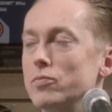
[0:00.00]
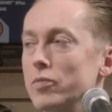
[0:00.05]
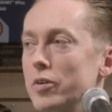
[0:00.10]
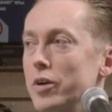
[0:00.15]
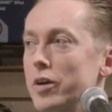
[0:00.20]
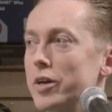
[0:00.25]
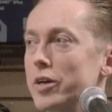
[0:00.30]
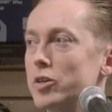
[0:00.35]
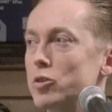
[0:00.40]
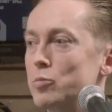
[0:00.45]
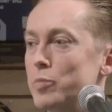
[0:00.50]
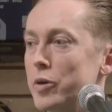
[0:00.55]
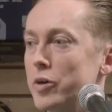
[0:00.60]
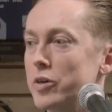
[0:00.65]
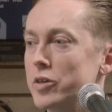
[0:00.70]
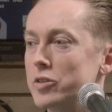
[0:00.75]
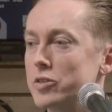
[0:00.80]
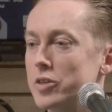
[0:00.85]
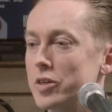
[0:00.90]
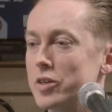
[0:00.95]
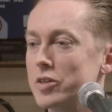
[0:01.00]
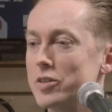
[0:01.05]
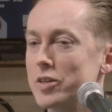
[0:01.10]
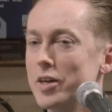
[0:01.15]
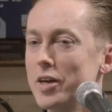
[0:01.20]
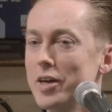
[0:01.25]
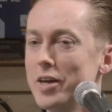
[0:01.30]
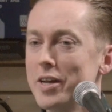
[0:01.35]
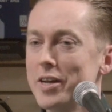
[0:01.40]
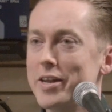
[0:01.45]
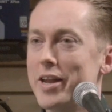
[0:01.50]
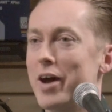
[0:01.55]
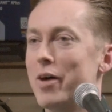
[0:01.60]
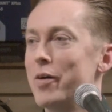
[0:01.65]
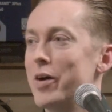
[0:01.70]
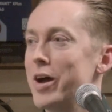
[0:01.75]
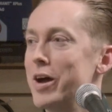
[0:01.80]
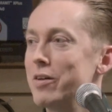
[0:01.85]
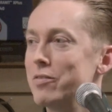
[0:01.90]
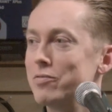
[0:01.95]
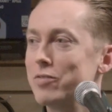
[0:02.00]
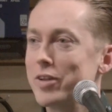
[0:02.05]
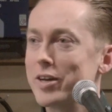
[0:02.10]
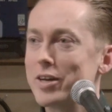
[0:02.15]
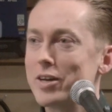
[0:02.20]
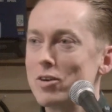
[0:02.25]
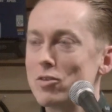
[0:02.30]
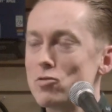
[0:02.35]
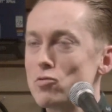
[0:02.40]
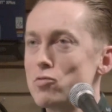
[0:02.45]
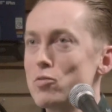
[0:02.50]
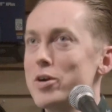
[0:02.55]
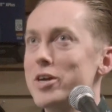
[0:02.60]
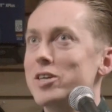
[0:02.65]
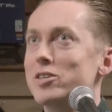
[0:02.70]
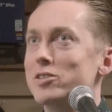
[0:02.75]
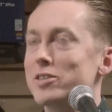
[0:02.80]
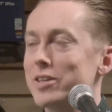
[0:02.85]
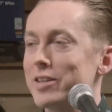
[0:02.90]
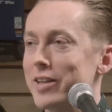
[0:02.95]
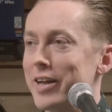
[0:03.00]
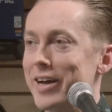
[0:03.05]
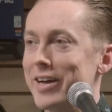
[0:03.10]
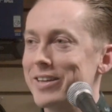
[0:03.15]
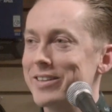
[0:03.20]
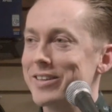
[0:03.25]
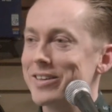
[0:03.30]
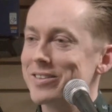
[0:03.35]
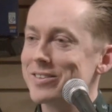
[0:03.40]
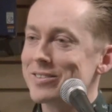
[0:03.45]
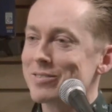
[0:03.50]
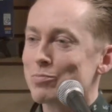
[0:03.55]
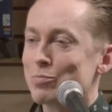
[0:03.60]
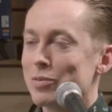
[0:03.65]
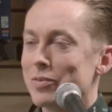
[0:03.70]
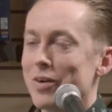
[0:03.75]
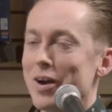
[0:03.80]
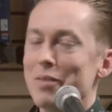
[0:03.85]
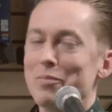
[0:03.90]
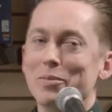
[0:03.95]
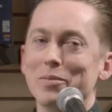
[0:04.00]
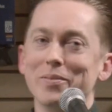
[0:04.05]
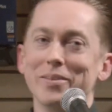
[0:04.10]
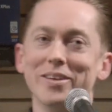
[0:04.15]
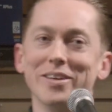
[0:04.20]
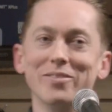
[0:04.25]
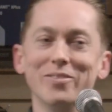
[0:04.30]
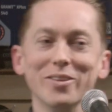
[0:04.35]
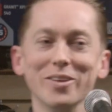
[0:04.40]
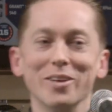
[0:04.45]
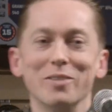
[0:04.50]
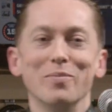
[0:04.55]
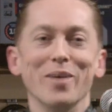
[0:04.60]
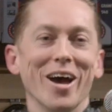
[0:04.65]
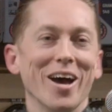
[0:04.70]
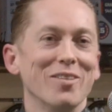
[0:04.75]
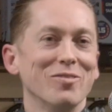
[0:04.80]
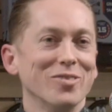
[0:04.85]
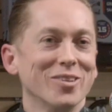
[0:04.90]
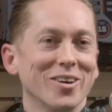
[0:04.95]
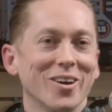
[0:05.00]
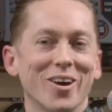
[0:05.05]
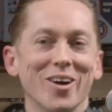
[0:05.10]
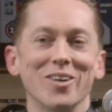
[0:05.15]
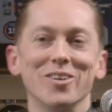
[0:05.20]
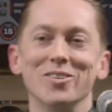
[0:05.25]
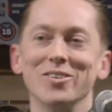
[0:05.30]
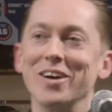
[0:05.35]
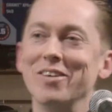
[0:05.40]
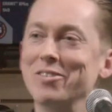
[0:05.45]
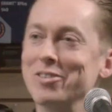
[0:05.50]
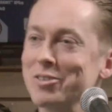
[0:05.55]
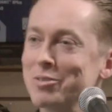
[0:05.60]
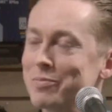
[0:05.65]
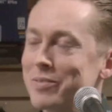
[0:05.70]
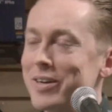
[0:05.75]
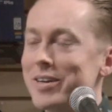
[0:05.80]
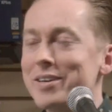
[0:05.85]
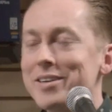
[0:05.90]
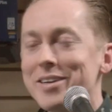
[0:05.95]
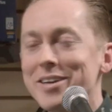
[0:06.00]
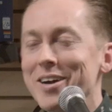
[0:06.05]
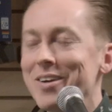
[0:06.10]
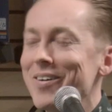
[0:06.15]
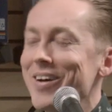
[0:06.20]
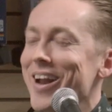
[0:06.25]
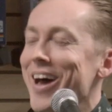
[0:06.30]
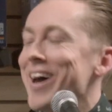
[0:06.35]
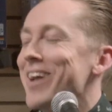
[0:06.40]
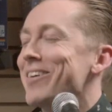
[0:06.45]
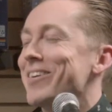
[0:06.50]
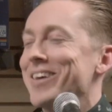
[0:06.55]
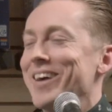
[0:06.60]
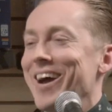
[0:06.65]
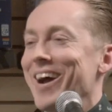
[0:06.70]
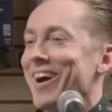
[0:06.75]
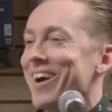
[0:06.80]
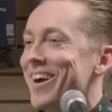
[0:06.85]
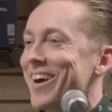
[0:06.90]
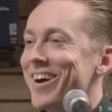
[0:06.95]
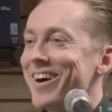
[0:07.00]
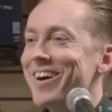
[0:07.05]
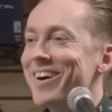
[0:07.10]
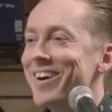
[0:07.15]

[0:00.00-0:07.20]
experiences, now I have like a crazy light that's probably really bad for car drivers, but you know what, I don't care.